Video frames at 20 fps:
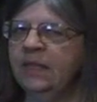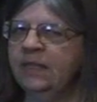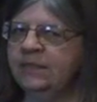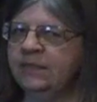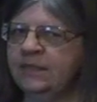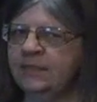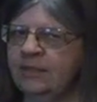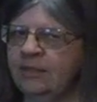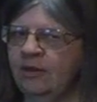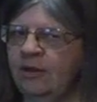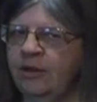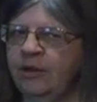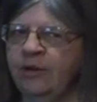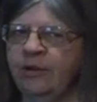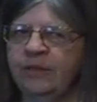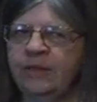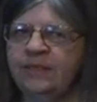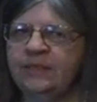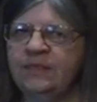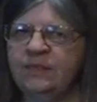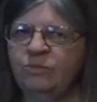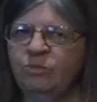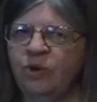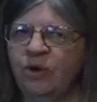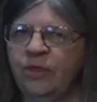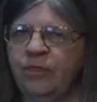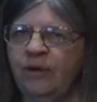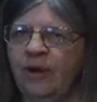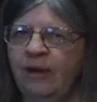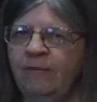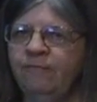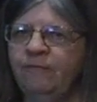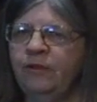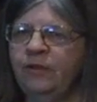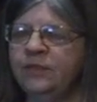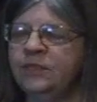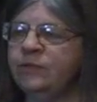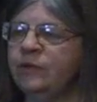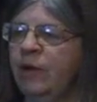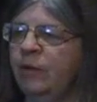this is longer, this is more
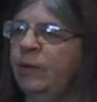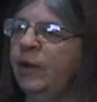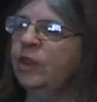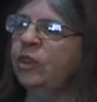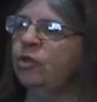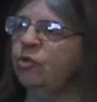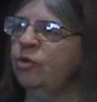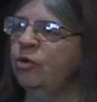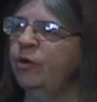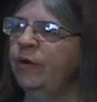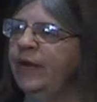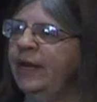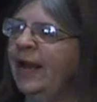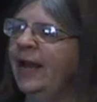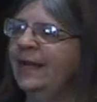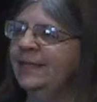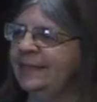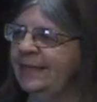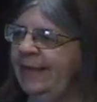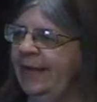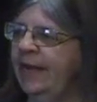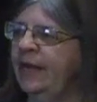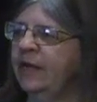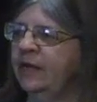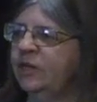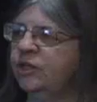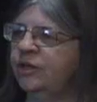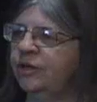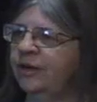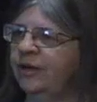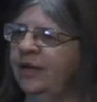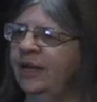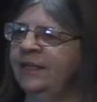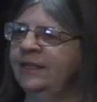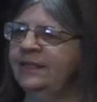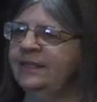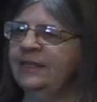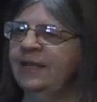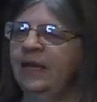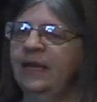thoughtful, so I went through it as an editor
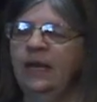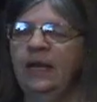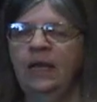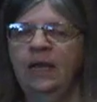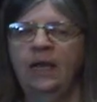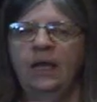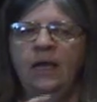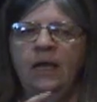and said,